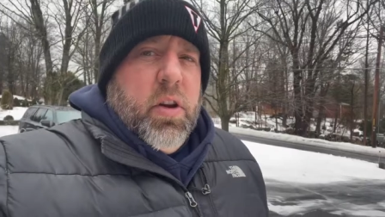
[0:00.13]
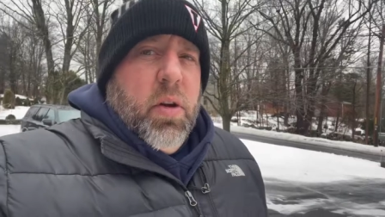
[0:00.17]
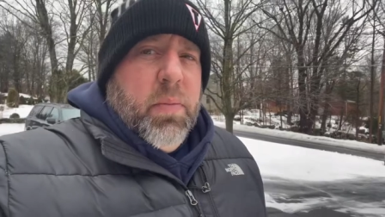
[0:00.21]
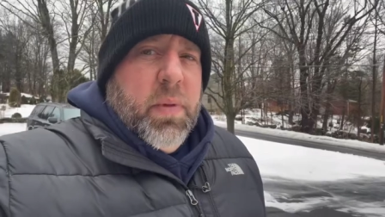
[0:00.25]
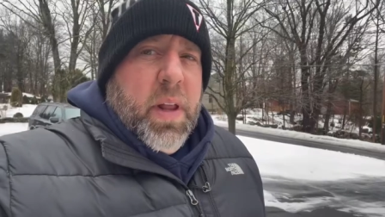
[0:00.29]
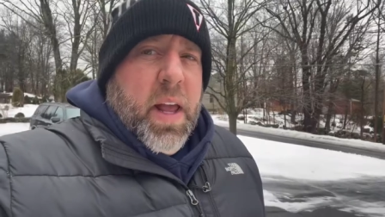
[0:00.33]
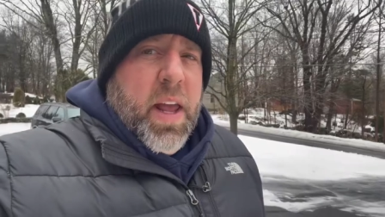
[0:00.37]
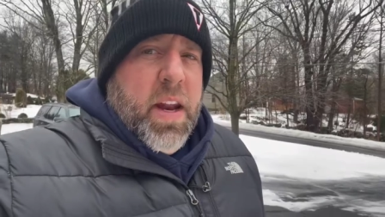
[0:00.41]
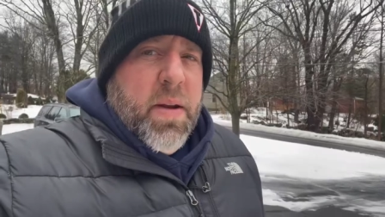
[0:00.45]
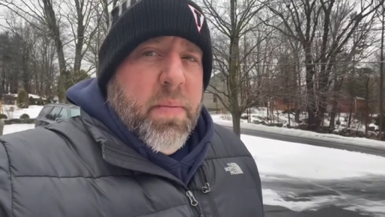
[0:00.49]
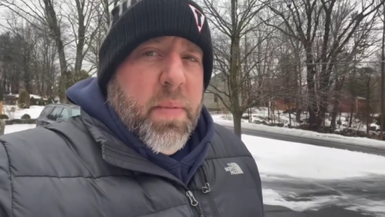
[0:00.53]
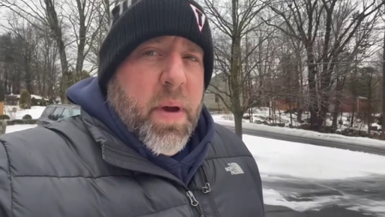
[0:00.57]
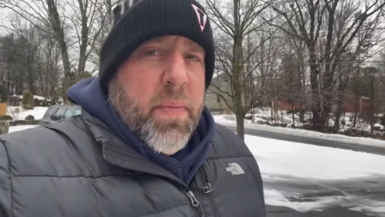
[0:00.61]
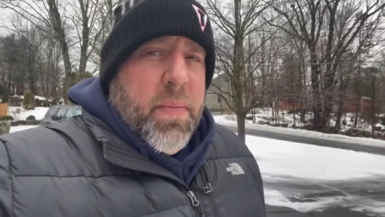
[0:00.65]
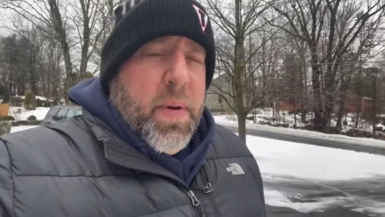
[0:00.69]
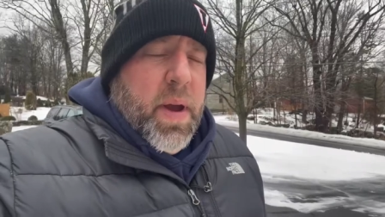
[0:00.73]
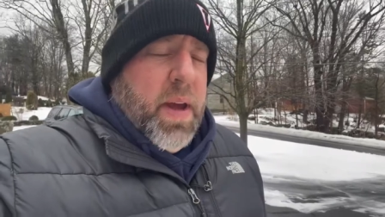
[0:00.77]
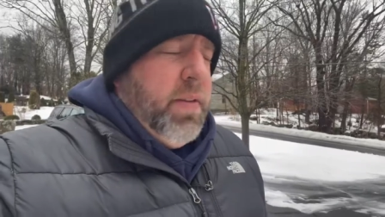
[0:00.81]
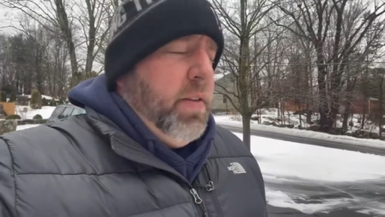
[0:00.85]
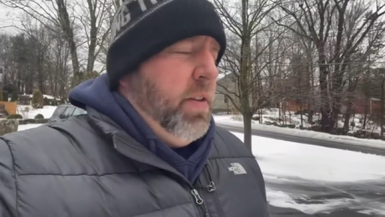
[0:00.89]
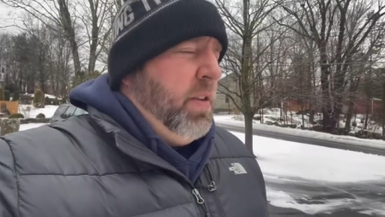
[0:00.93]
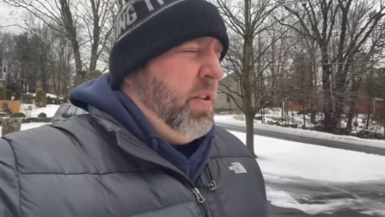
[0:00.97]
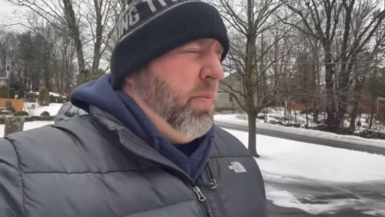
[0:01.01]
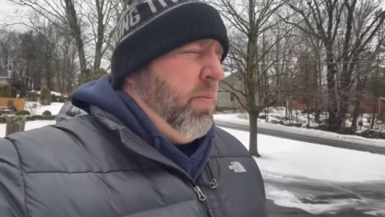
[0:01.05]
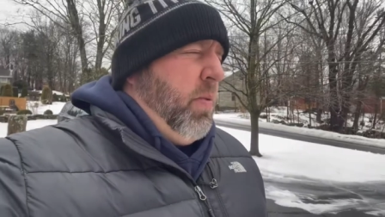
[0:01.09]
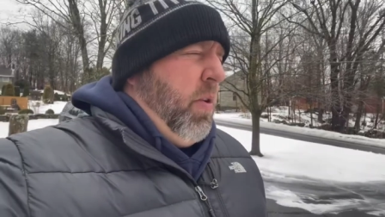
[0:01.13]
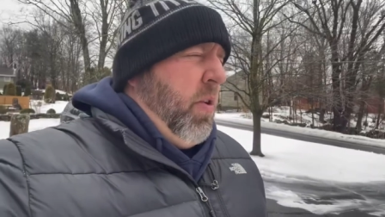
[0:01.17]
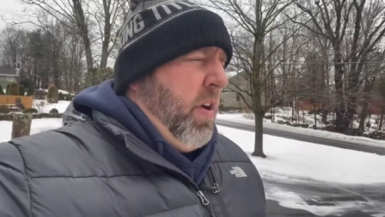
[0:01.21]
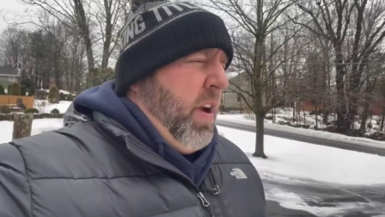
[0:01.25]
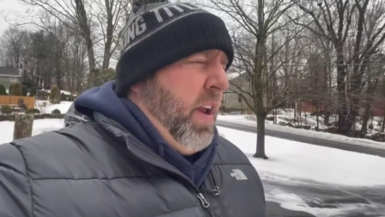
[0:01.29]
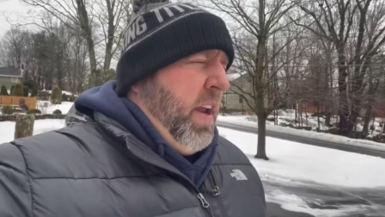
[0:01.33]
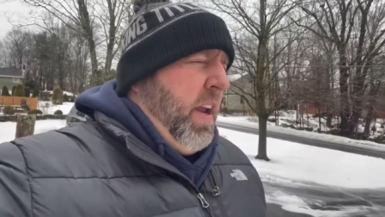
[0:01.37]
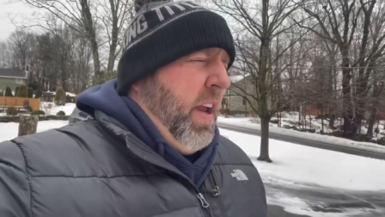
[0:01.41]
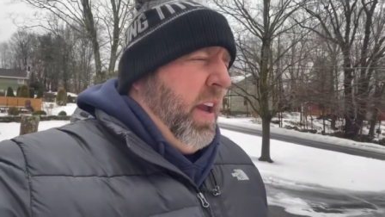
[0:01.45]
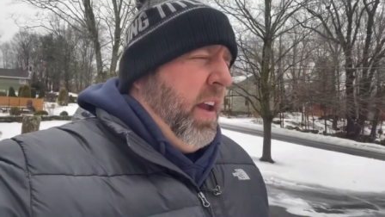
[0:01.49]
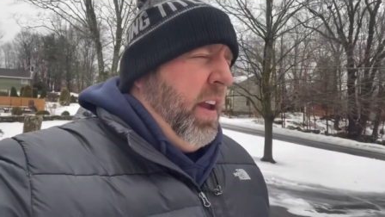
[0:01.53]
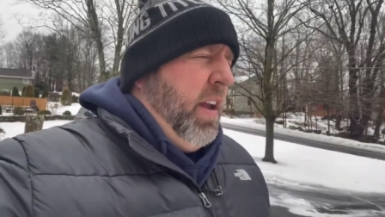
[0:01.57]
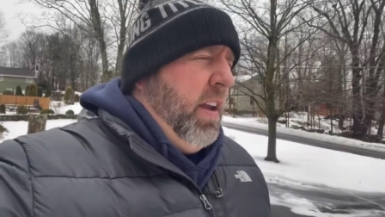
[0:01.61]
I'm laying in my bed this
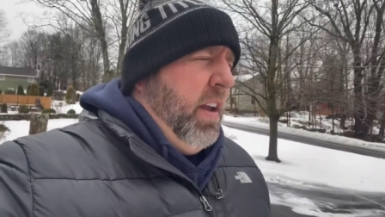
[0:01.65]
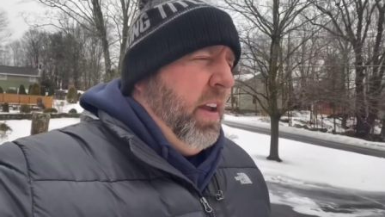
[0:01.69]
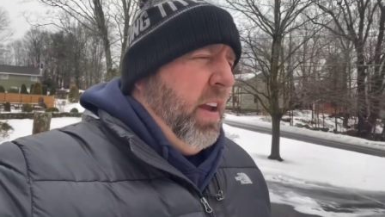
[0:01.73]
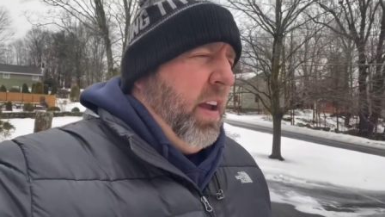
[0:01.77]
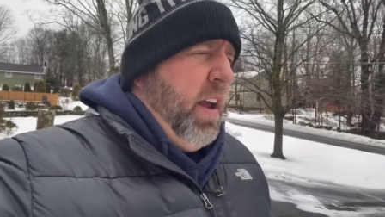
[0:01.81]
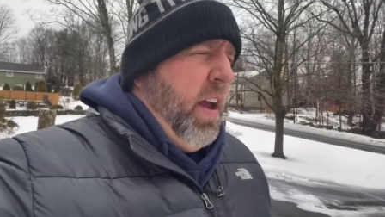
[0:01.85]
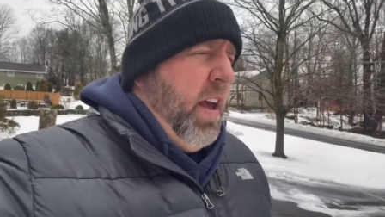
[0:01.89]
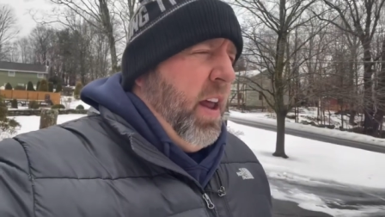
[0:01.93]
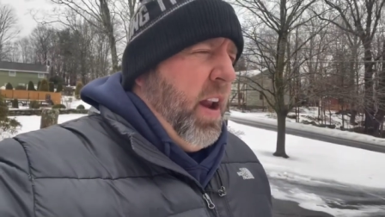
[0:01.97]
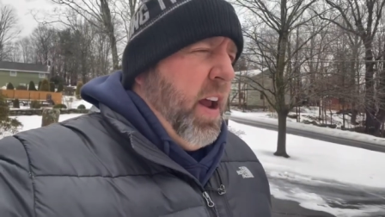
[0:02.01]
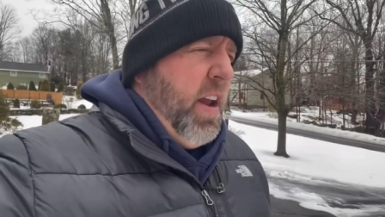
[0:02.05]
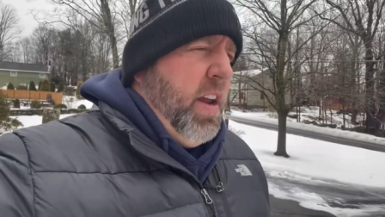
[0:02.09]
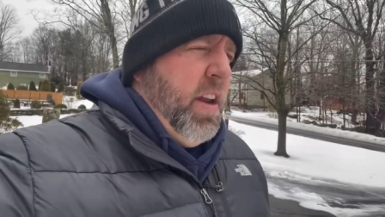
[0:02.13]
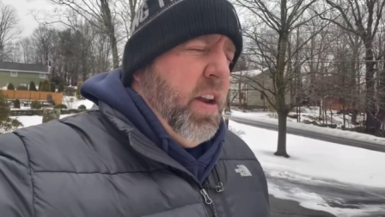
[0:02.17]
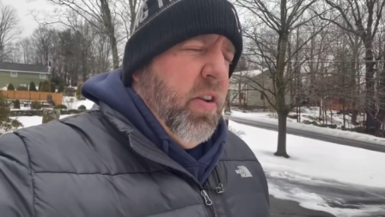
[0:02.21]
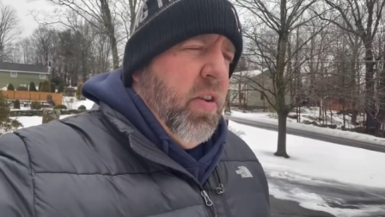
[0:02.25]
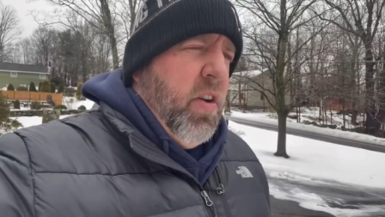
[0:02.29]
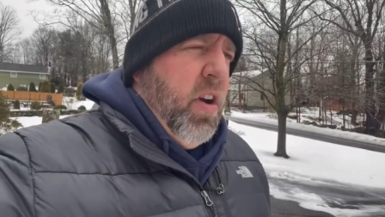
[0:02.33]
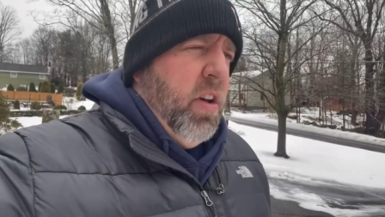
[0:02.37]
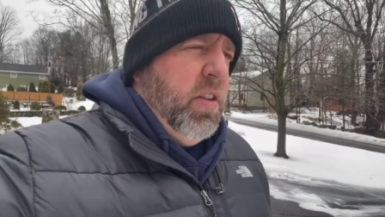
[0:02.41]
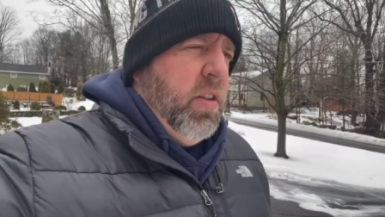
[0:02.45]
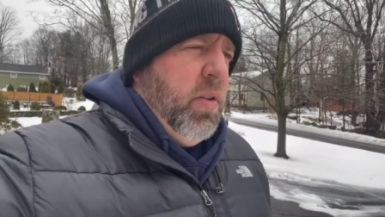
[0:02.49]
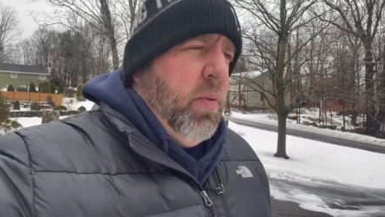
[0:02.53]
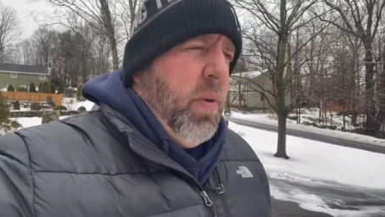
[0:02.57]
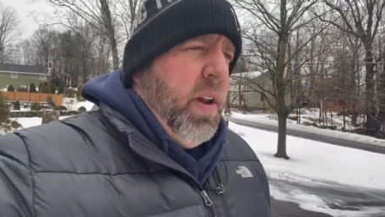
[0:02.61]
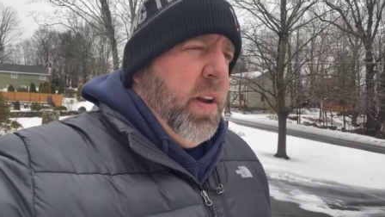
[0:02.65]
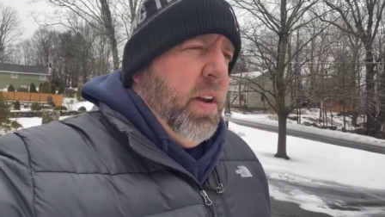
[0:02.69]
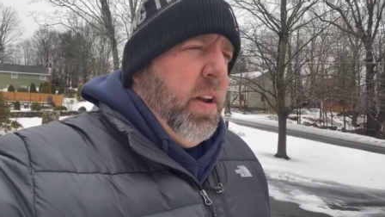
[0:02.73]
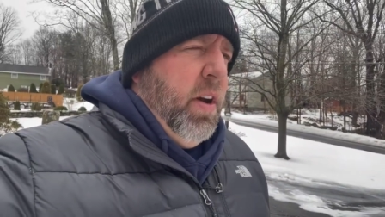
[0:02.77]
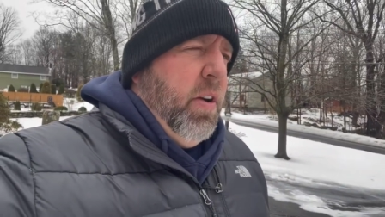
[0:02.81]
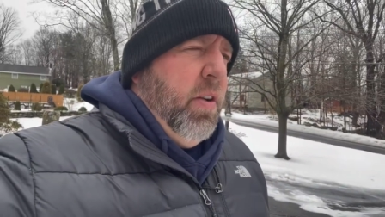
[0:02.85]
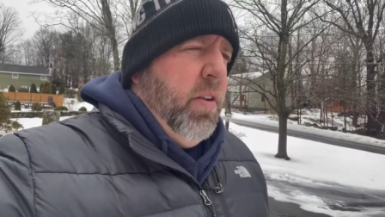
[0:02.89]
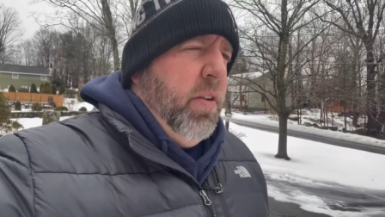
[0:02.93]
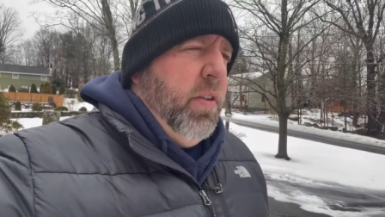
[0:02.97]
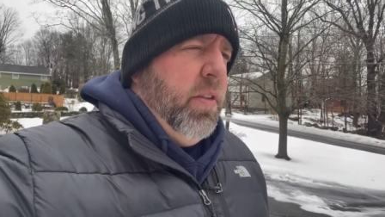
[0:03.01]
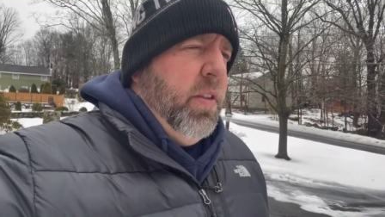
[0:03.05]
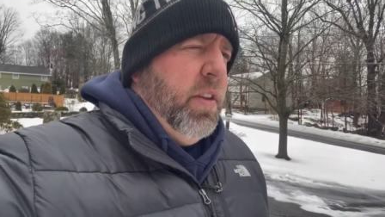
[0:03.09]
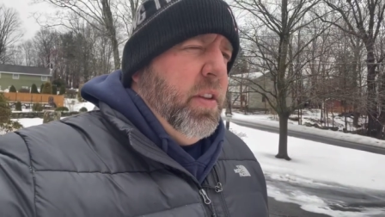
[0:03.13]
morning and I hear out the window